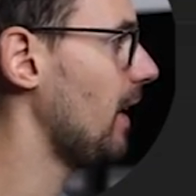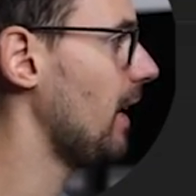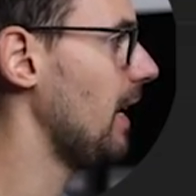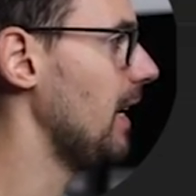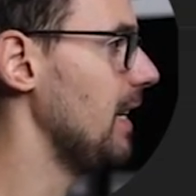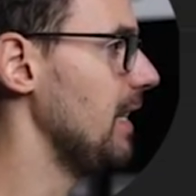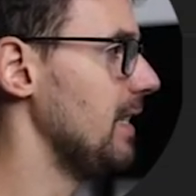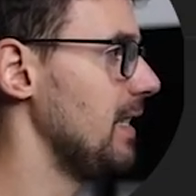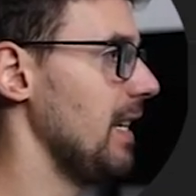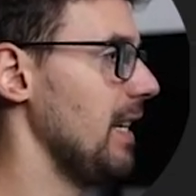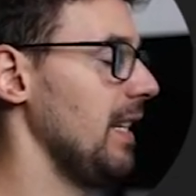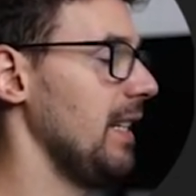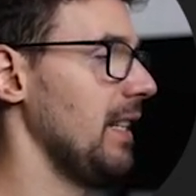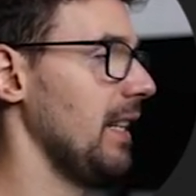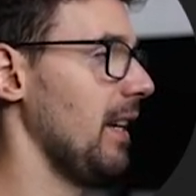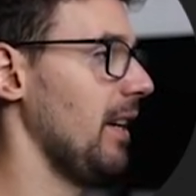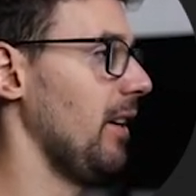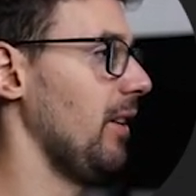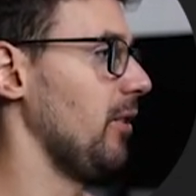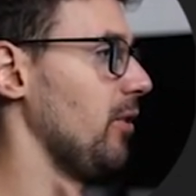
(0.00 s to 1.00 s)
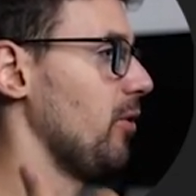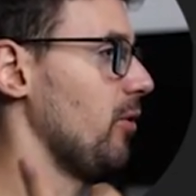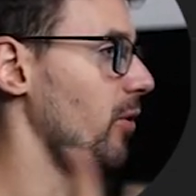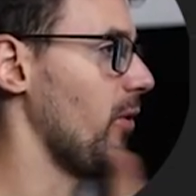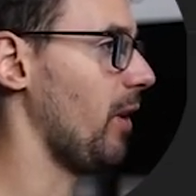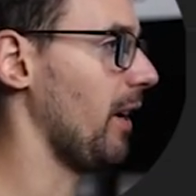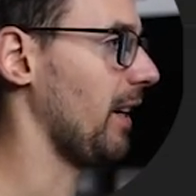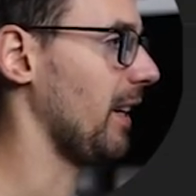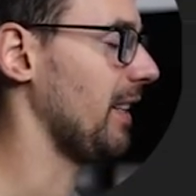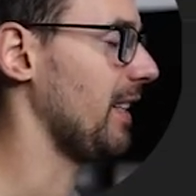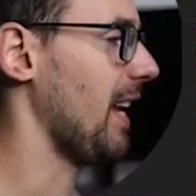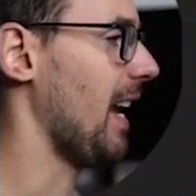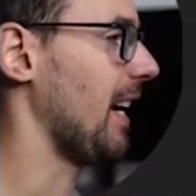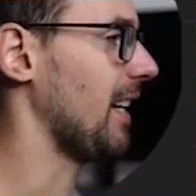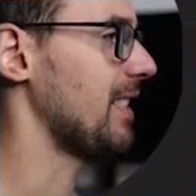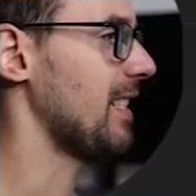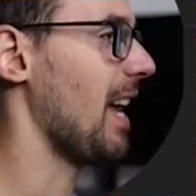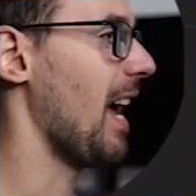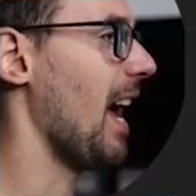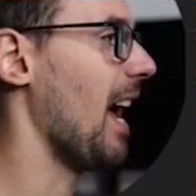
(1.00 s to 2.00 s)
Is it, uh, you know, like a
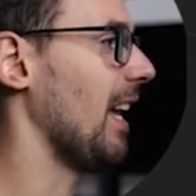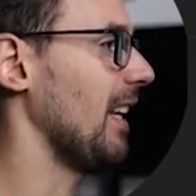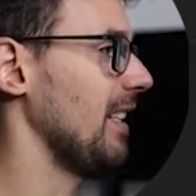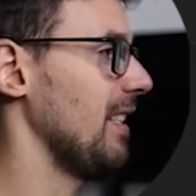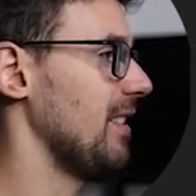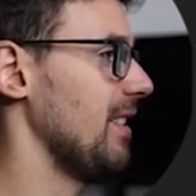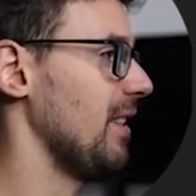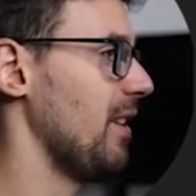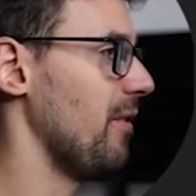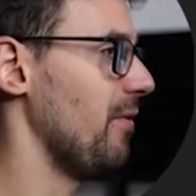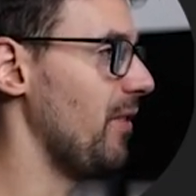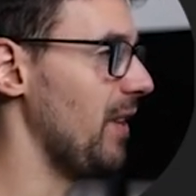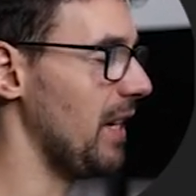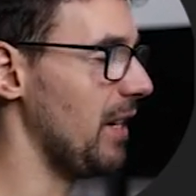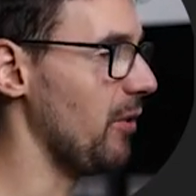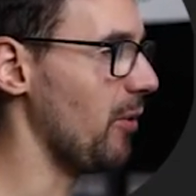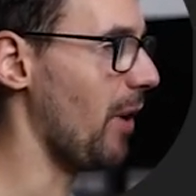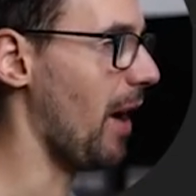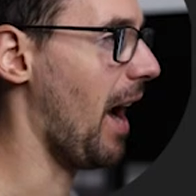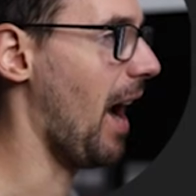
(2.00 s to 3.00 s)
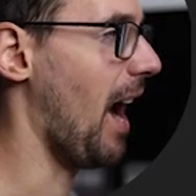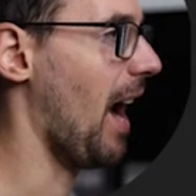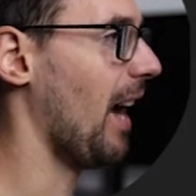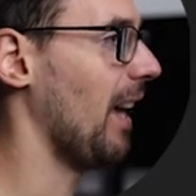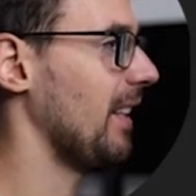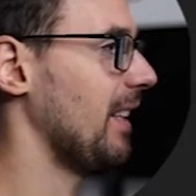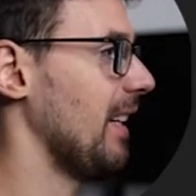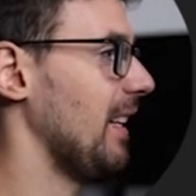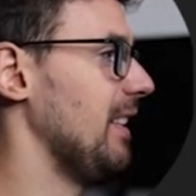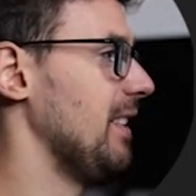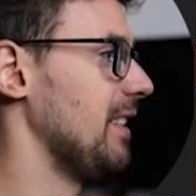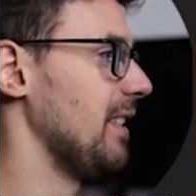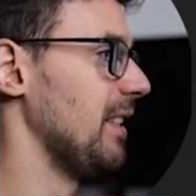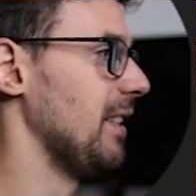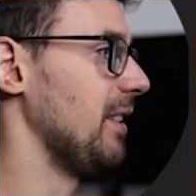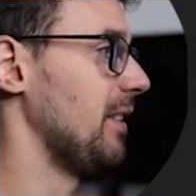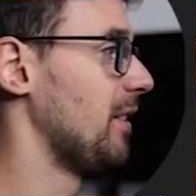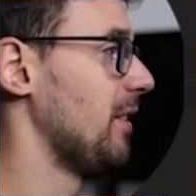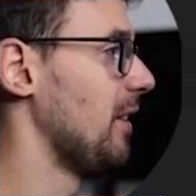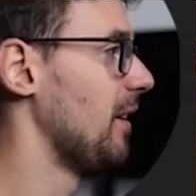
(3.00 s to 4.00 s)
text ad? Is it a video ad? Is
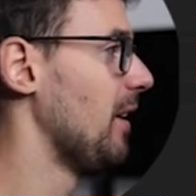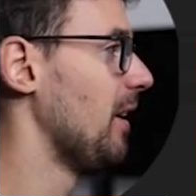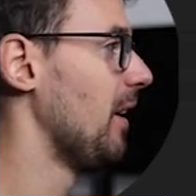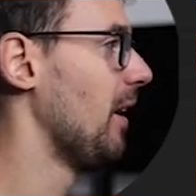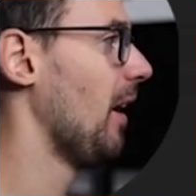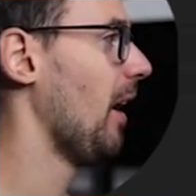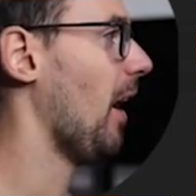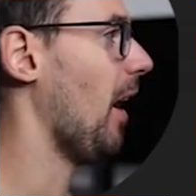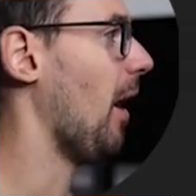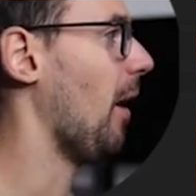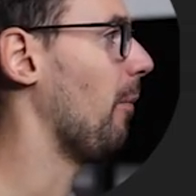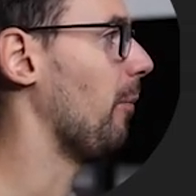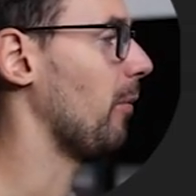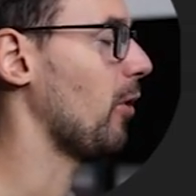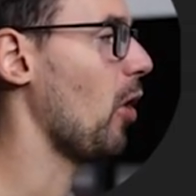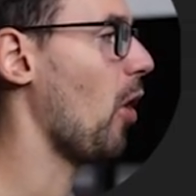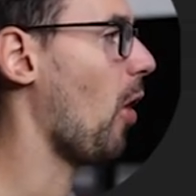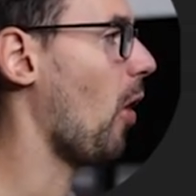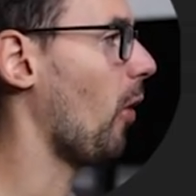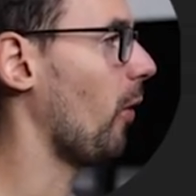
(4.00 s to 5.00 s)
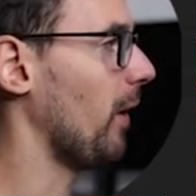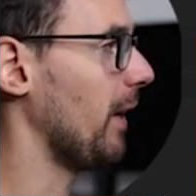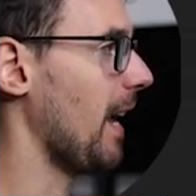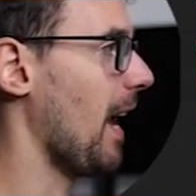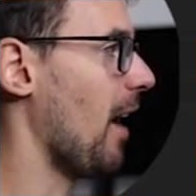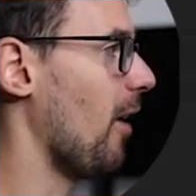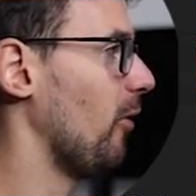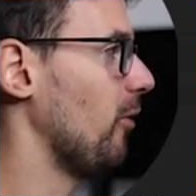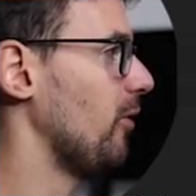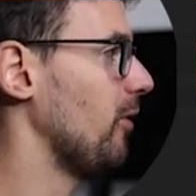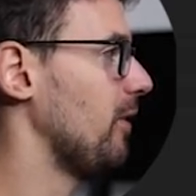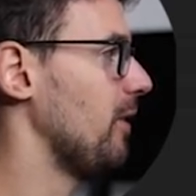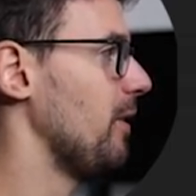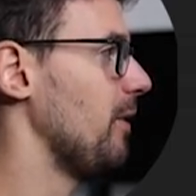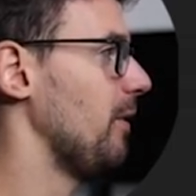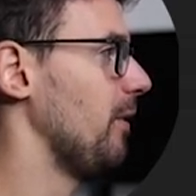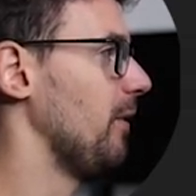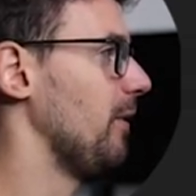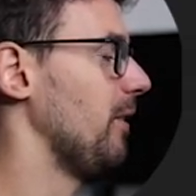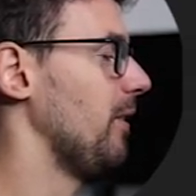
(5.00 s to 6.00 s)
it um, calling out to
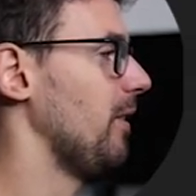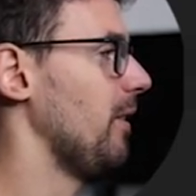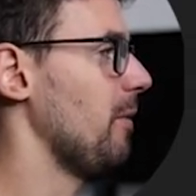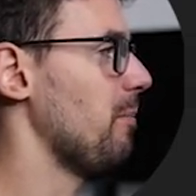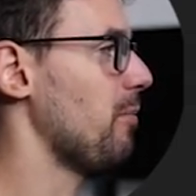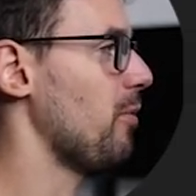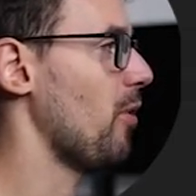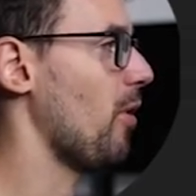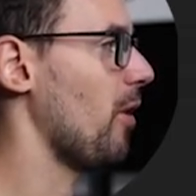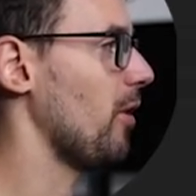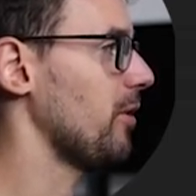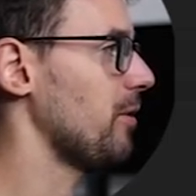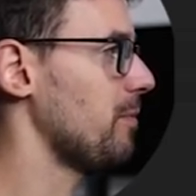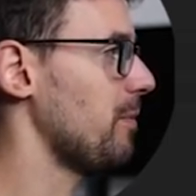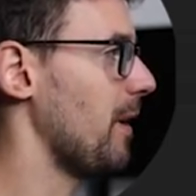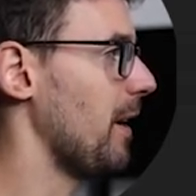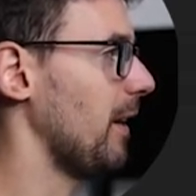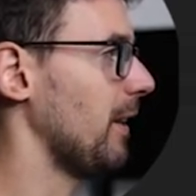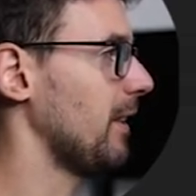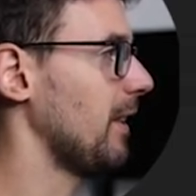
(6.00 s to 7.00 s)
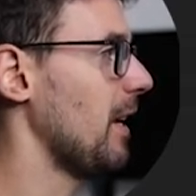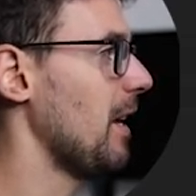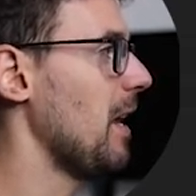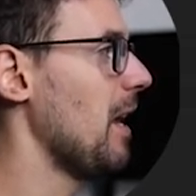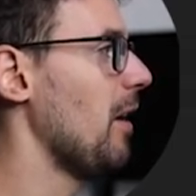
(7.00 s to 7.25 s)
the prospect?